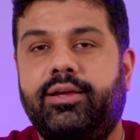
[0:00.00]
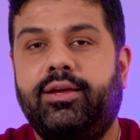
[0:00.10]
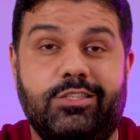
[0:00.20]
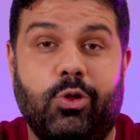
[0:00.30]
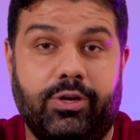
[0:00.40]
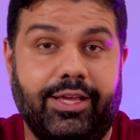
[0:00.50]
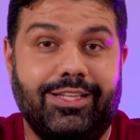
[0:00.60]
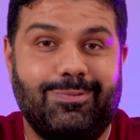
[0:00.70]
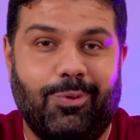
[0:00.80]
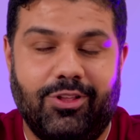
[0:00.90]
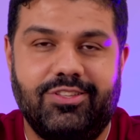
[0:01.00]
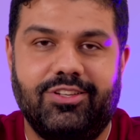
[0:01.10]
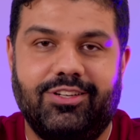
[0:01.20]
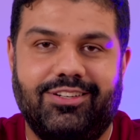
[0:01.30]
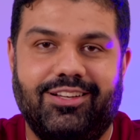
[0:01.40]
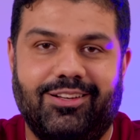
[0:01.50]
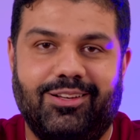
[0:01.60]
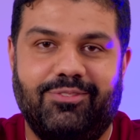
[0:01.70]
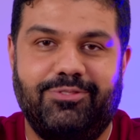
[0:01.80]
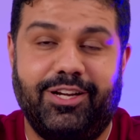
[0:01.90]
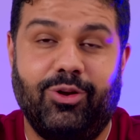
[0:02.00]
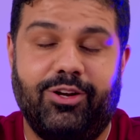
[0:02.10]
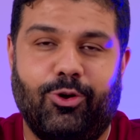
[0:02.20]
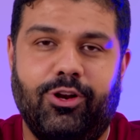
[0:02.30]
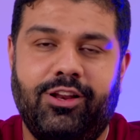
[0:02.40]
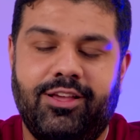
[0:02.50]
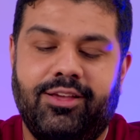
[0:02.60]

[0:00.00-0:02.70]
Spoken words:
This is not a sponsored video at all.